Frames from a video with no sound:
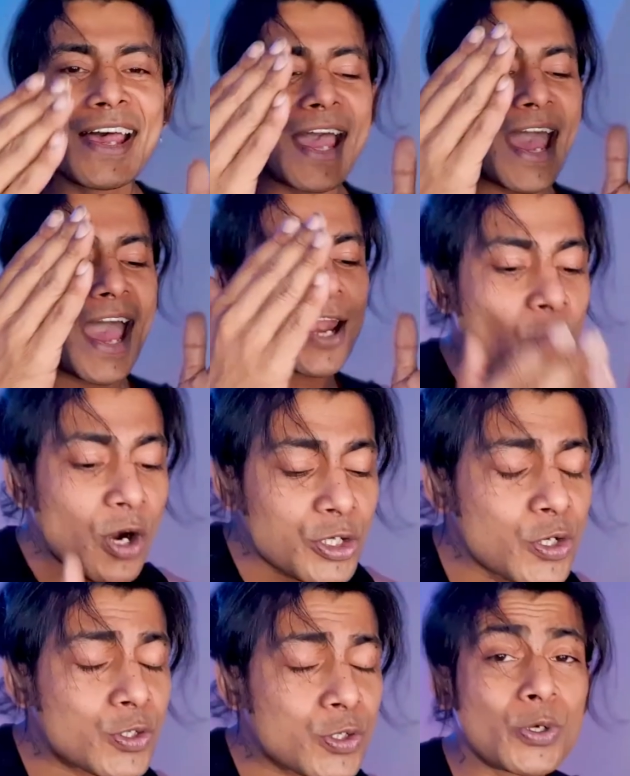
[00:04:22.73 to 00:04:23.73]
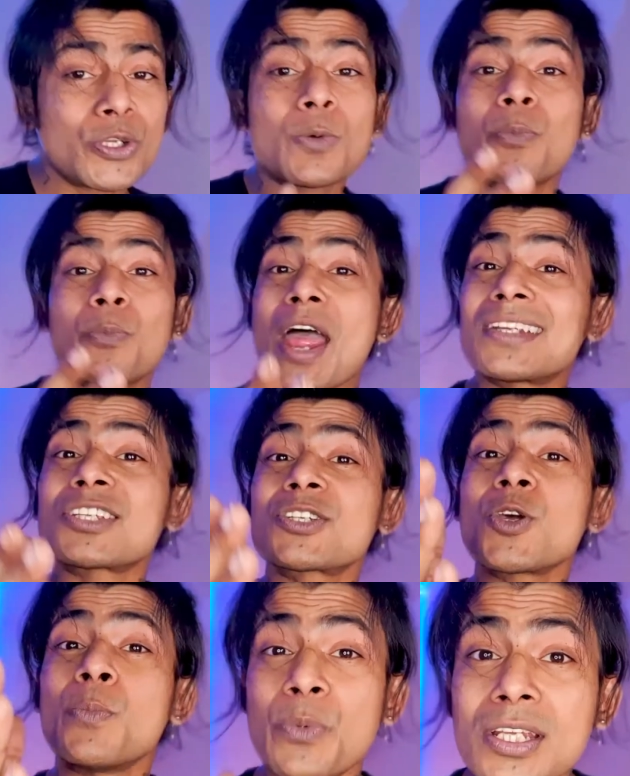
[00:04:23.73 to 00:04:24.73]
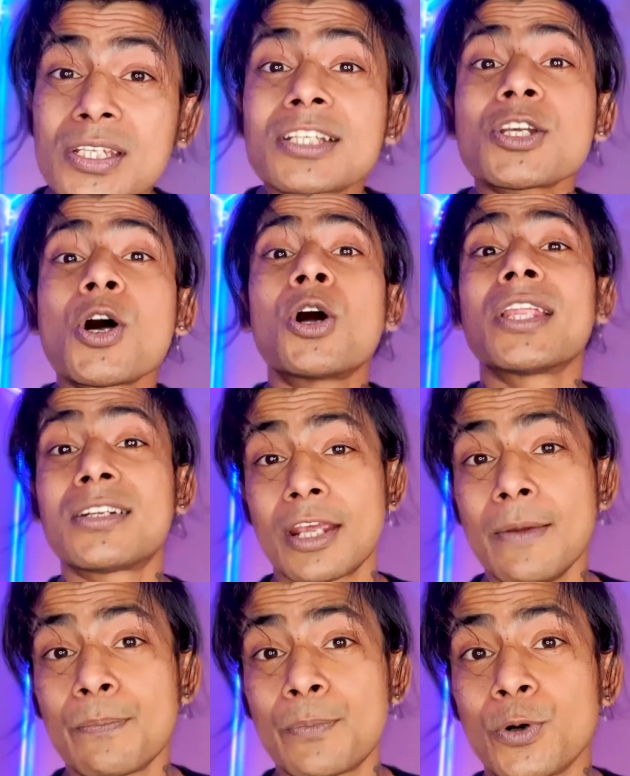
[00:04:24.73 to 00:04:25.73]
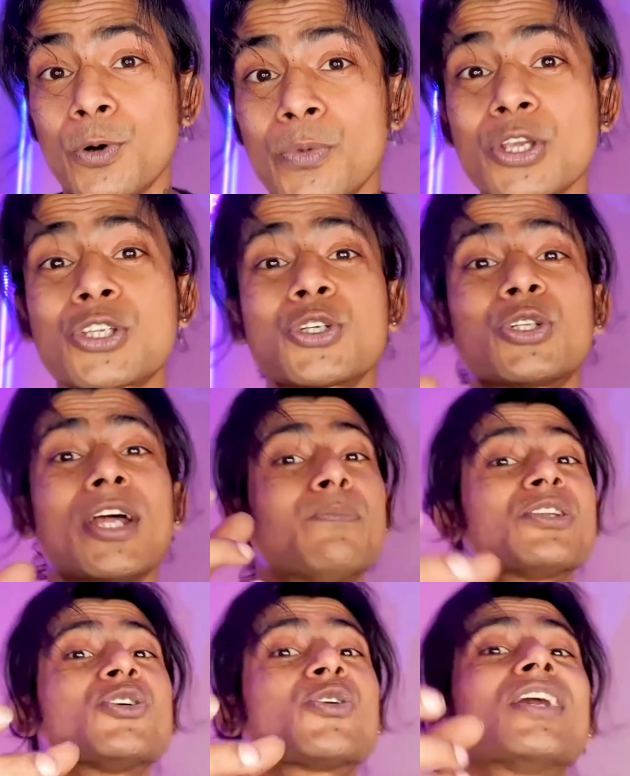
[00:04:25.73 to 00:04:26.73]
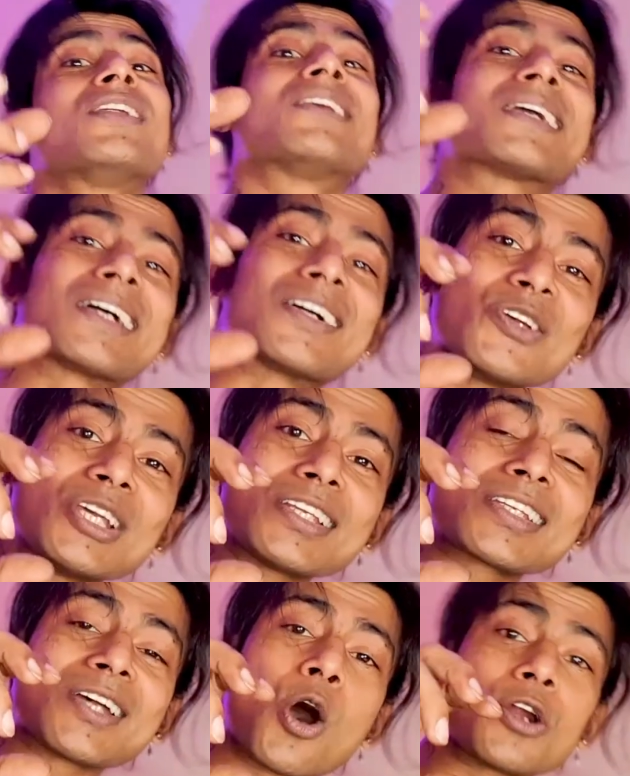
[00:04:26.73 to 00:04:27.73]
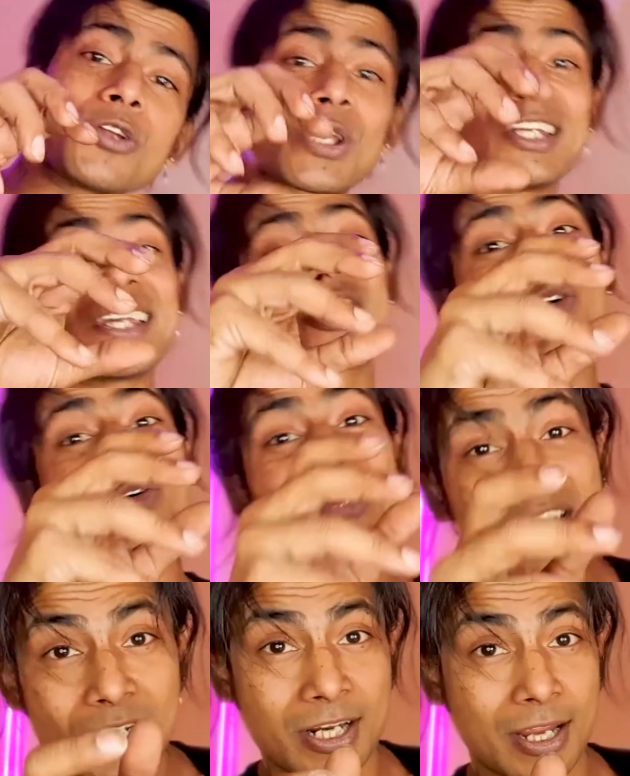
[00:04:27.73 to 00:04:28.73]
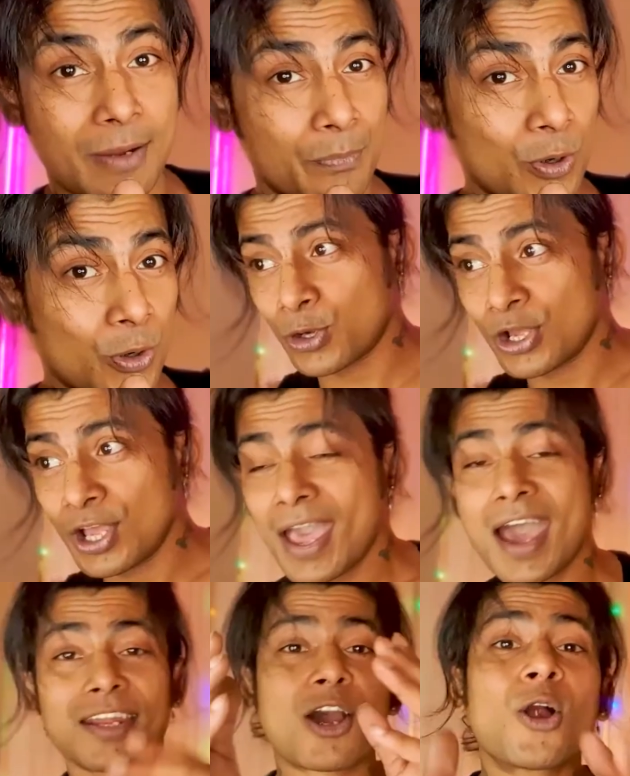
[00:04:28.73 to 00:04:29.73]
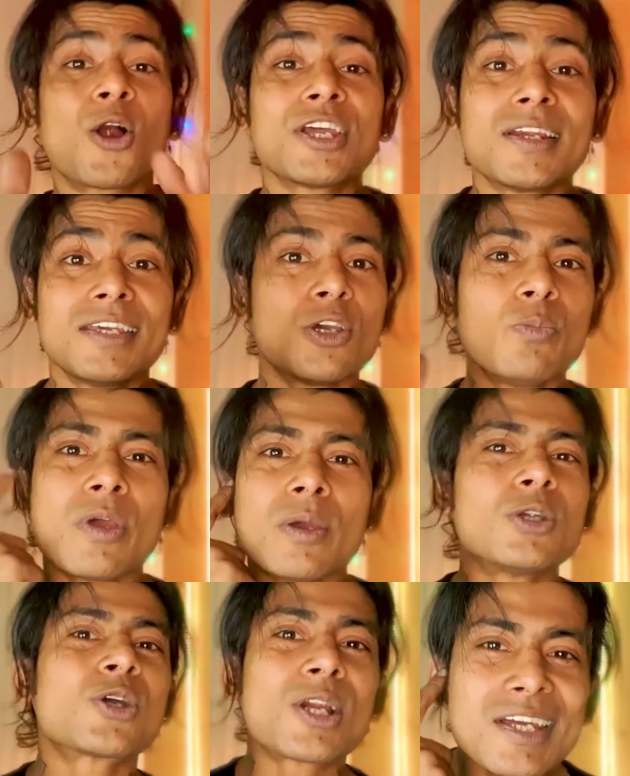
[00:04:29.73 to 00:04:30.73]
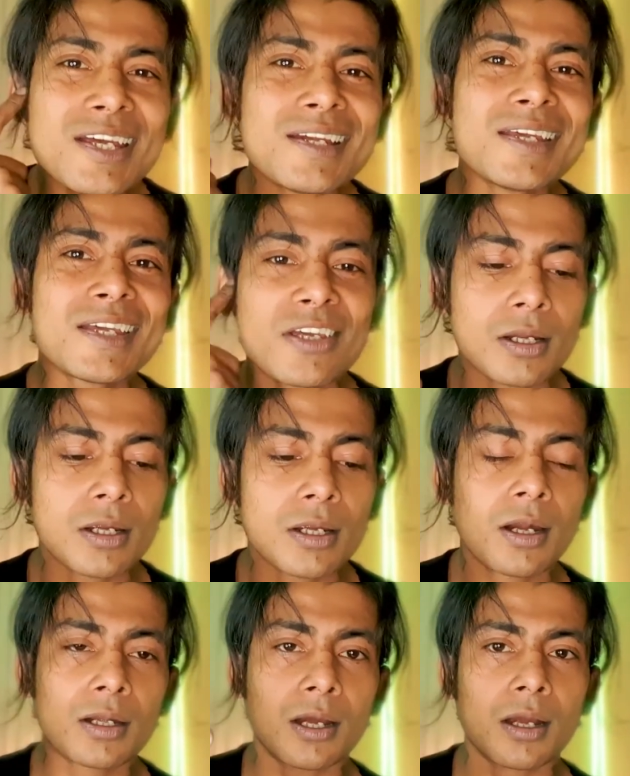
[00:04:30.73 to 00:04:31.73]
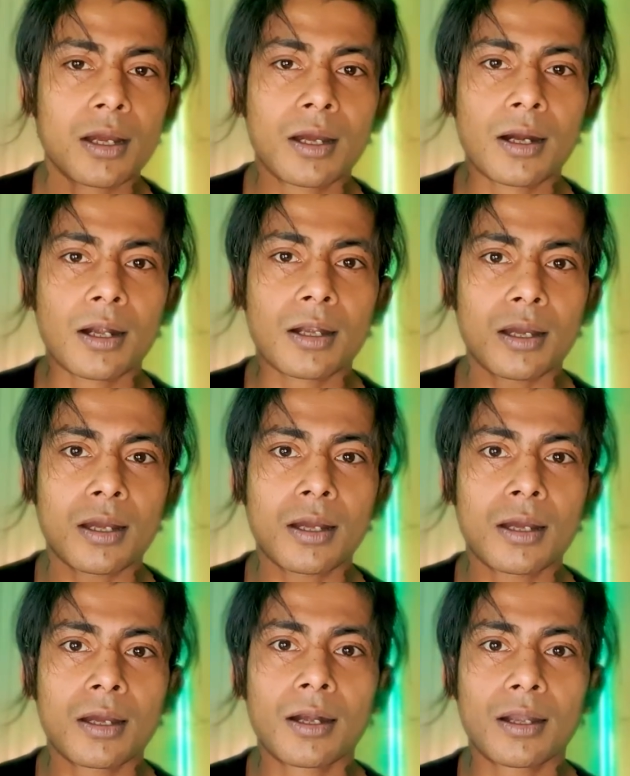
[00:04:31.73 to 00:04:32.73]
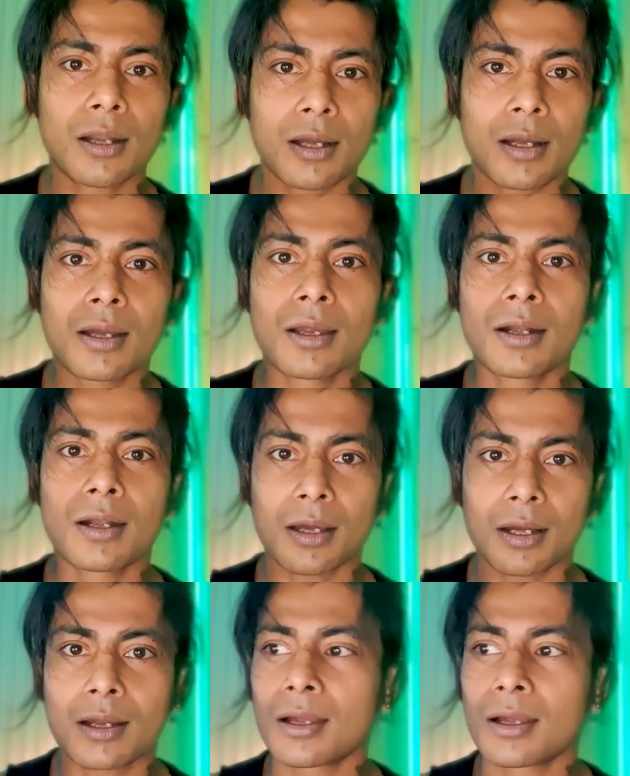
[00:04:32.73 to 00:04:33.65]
and what you do, you practice your basics on that tempo. So that means you can decrease or you can increase the tempo, and accordingly you'll be able to clearly hear tuck tuck tuck tuck